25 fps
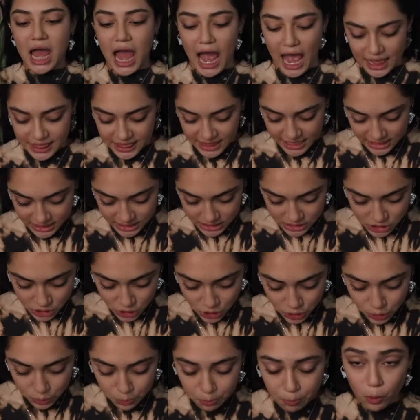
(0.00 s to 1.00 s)
I think these
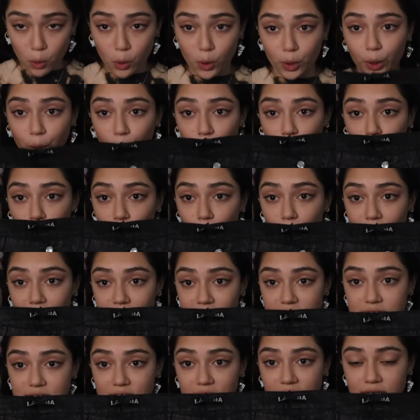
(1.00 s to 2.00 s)
are more
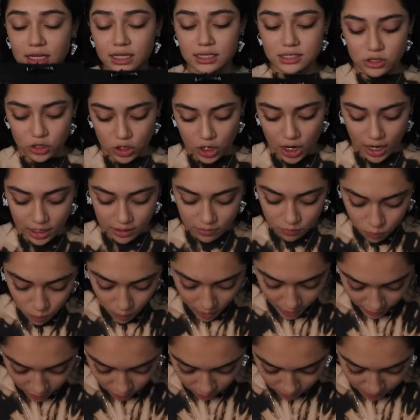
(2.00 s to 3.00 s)
low-waisted because they're kind of
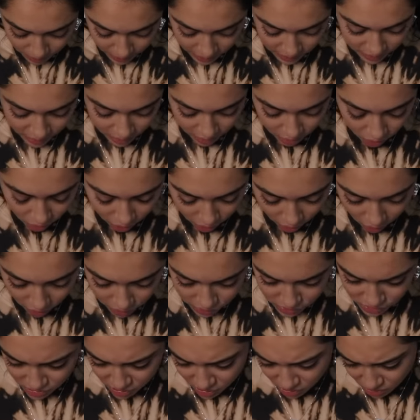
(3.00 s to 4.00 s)
wider, but they are
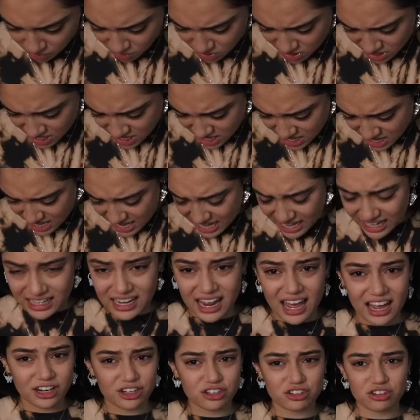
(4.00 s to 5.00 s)
also an
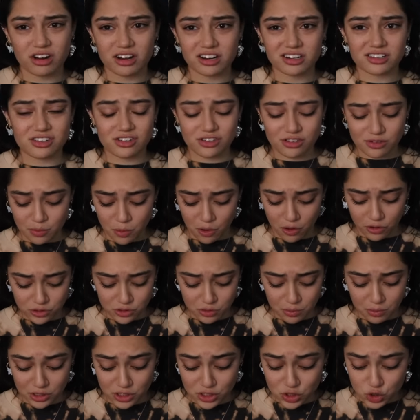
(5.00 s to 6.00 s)
extra, extra small.
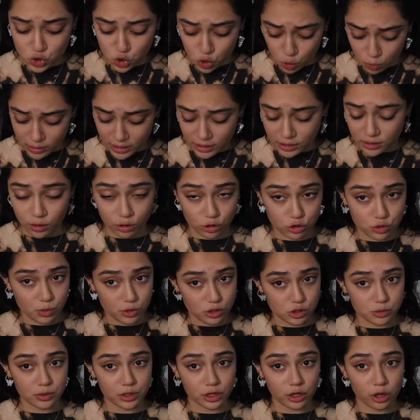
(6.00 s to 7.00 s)
So I'm assuming they're
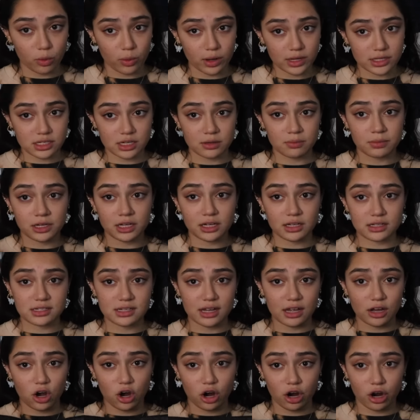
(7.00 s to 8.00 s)
supposed to be low-waisted because
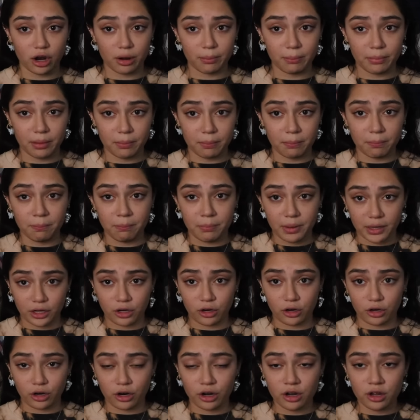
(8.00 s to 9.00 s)
they are a bit
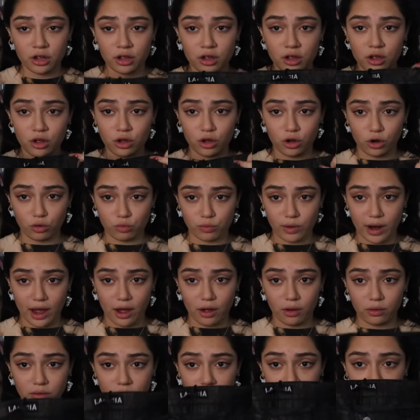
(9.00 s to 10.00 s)
bigger
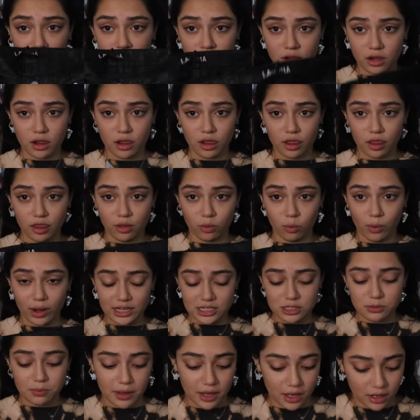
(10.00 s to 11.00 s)
around the
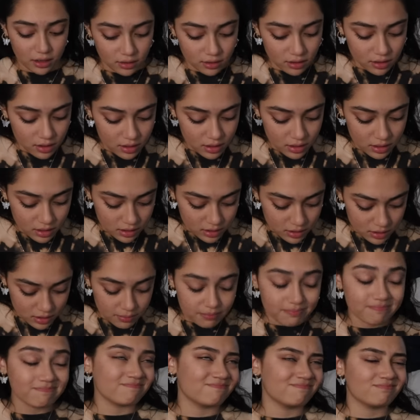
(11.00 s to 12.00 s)
waistband.
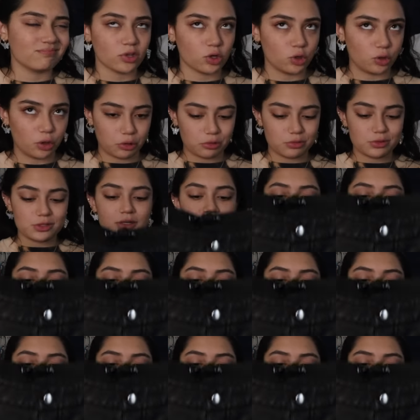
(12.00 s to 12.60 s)
Who knows?